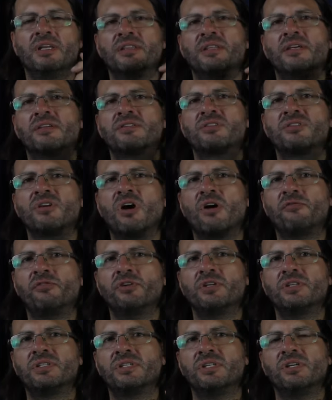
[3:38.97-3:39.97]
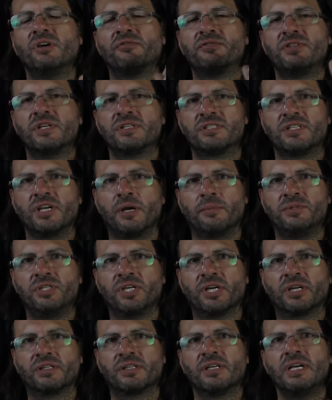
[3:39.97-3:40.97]
the sovereignty of the
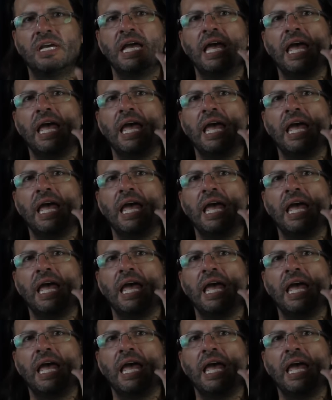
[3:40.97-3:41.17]
subject,